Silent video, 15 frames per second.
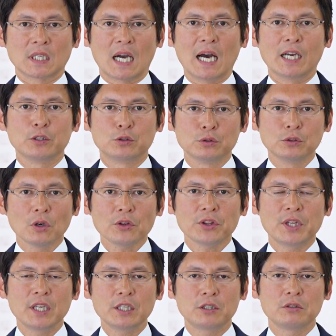I do not
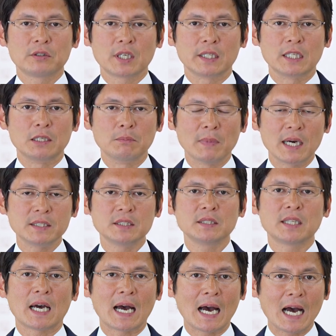think you can imagine
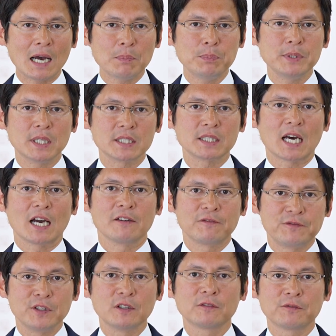the happiness I
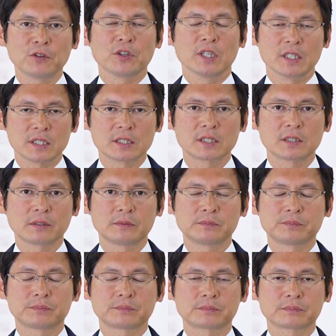feel for this.
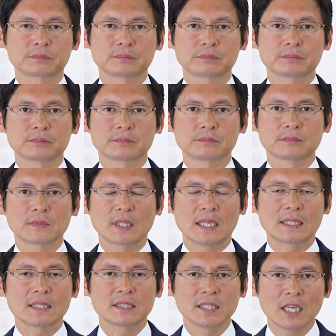
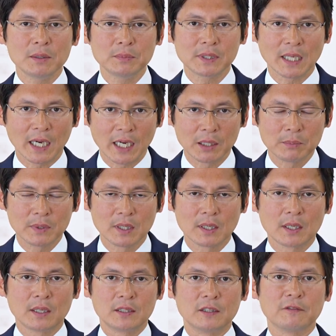At the same time,
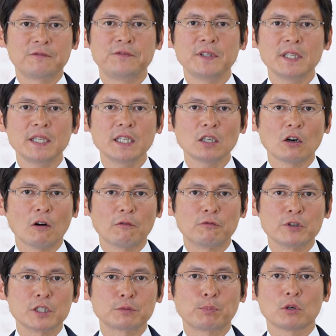the feeling of
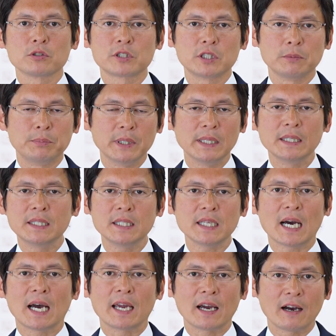responsibility
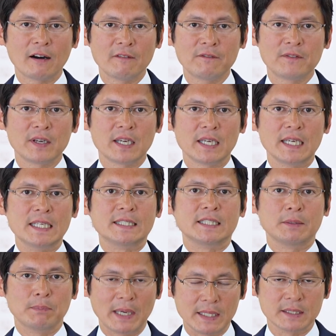I have is
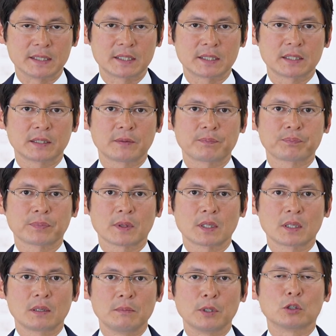immense,
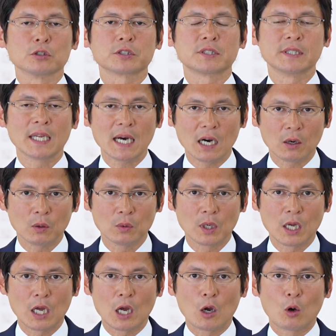because now
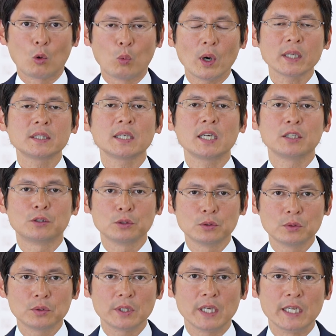what I
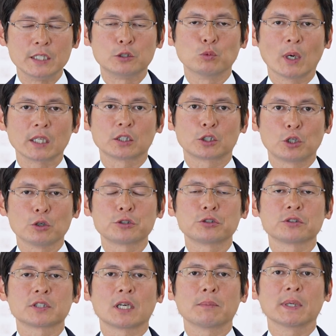do is what
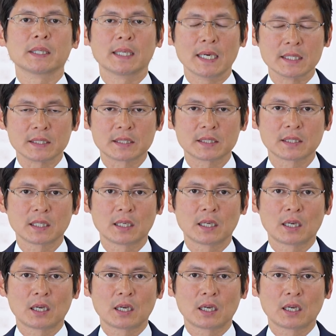Kyoshu-sama does.